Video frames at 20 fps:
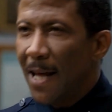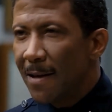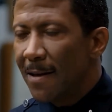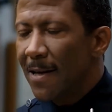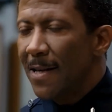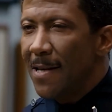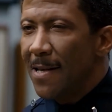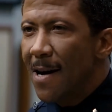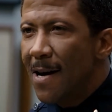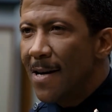
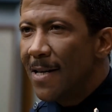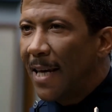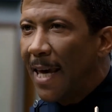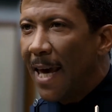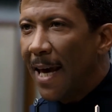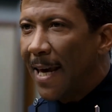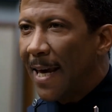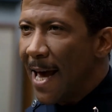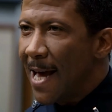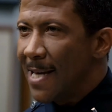Velasquez
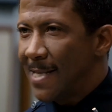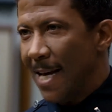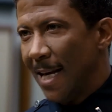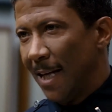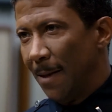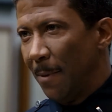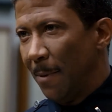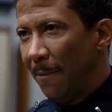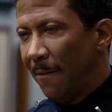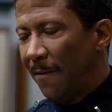goes on to
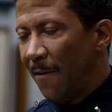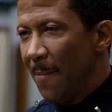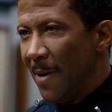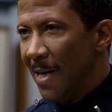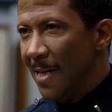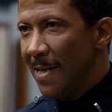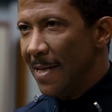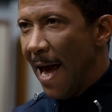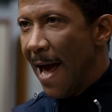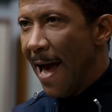say that
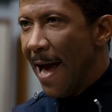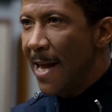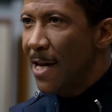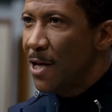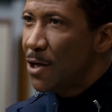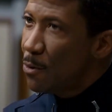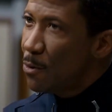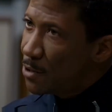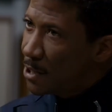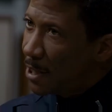he wants
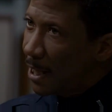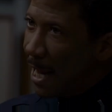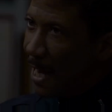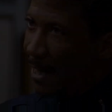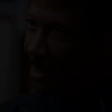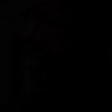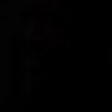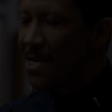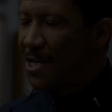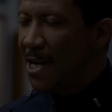Hondo to
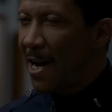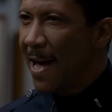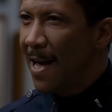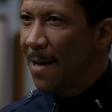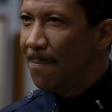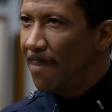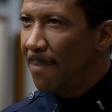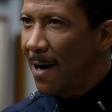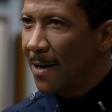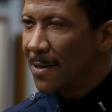form a new
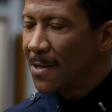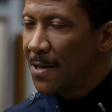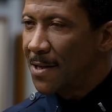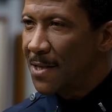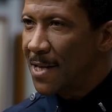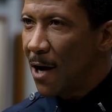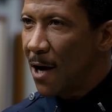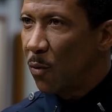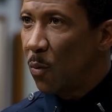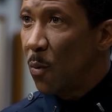SWAT
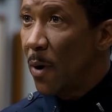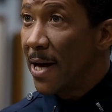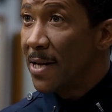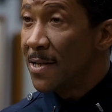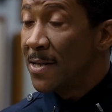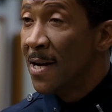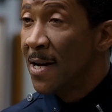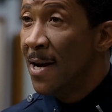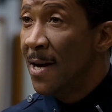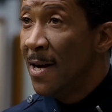unit for
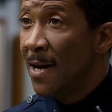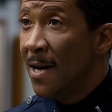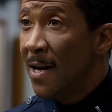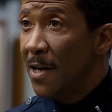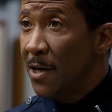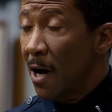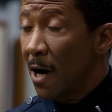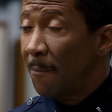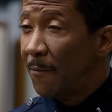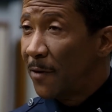him to
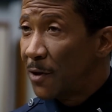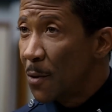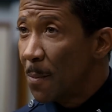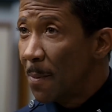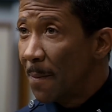command.